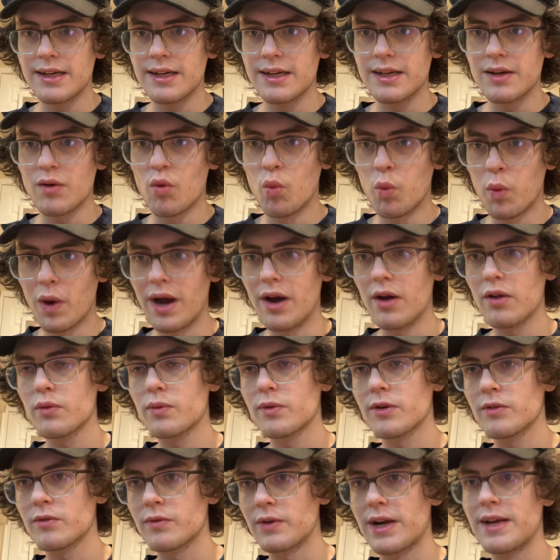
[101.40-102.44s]
while
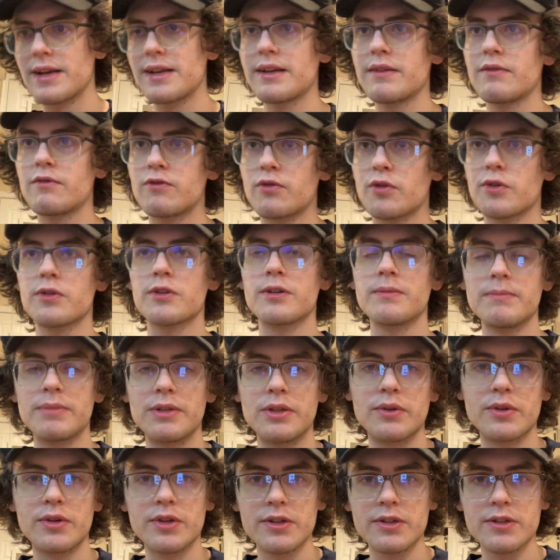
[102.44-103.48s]
we're writing for
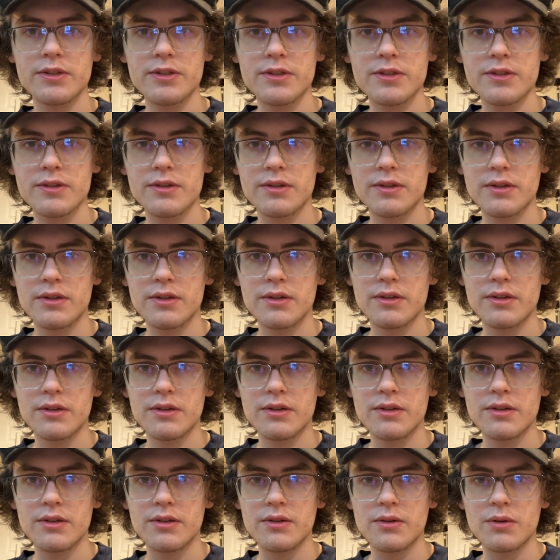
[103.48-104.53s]
computers,
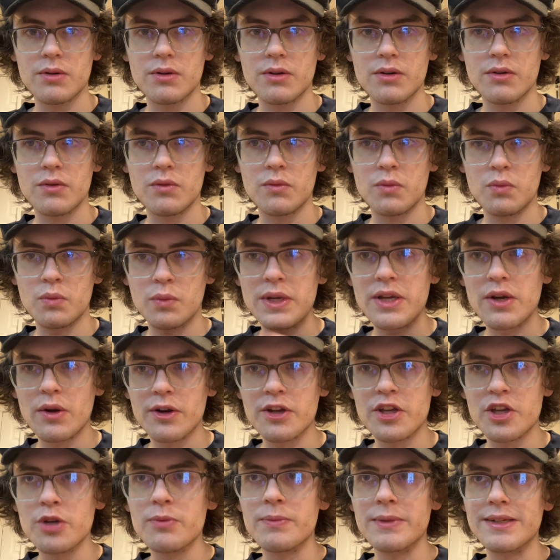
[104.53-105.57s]
we are
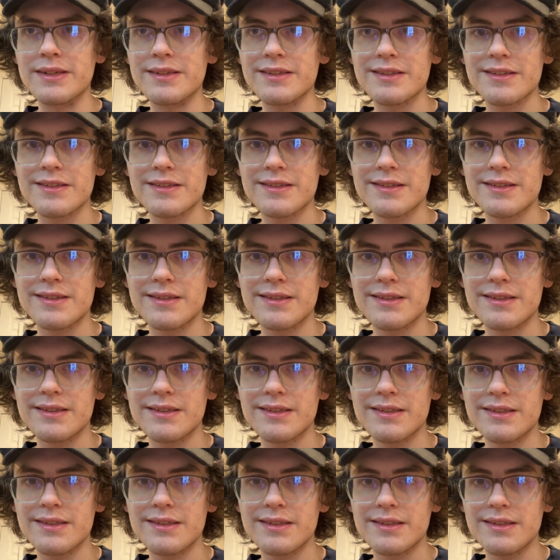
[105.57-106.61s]
humans.
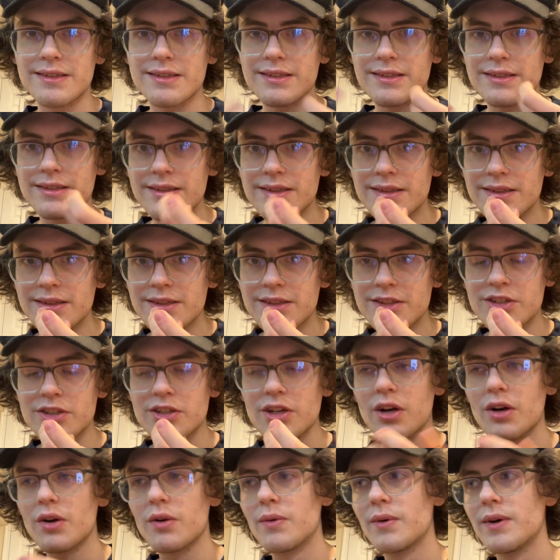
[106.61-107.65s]

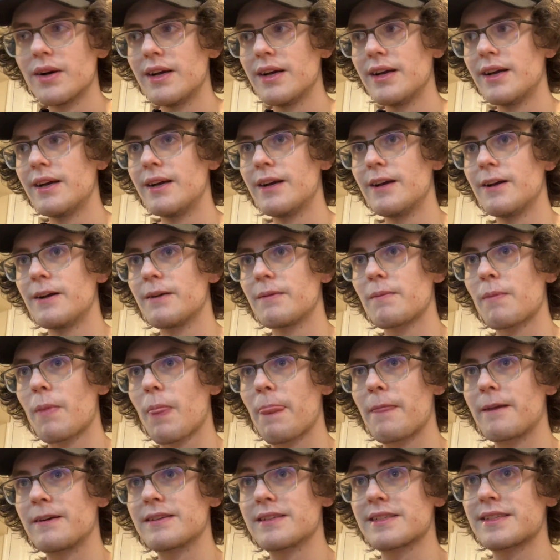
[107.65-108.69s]
So
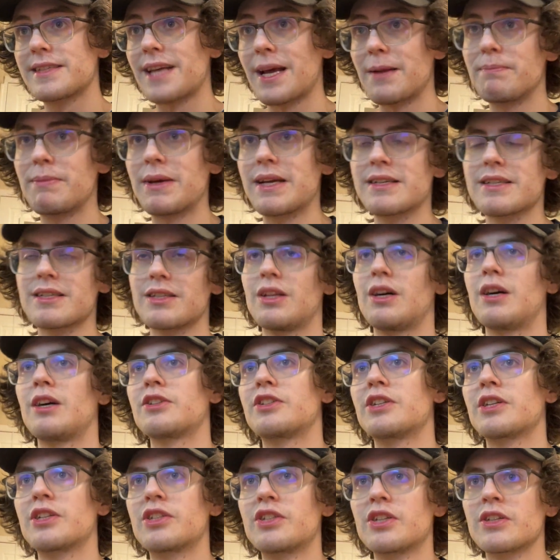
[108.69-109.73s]
set-based
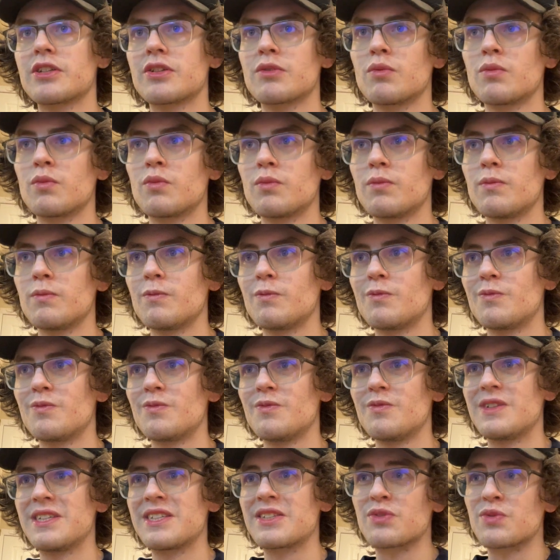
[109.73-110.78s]
logic just
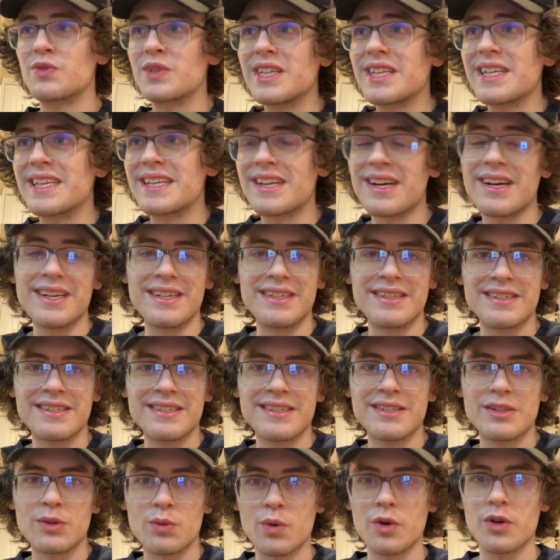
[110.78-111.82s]
is really
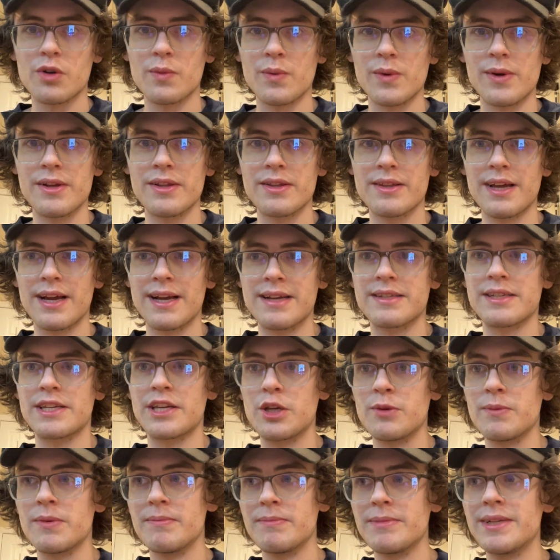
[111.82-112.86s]
nice to work with as a
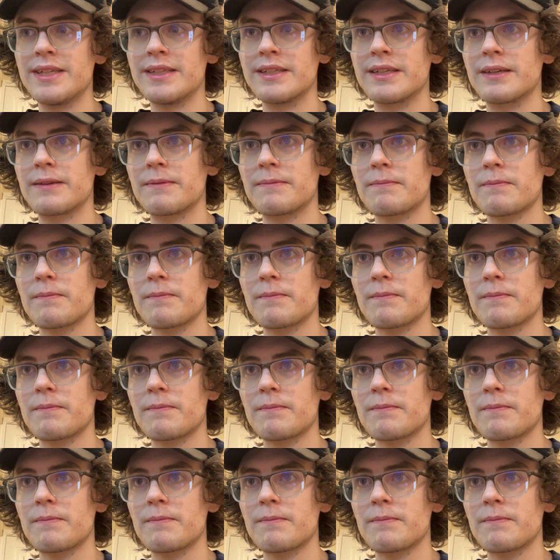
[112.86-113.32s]
human being.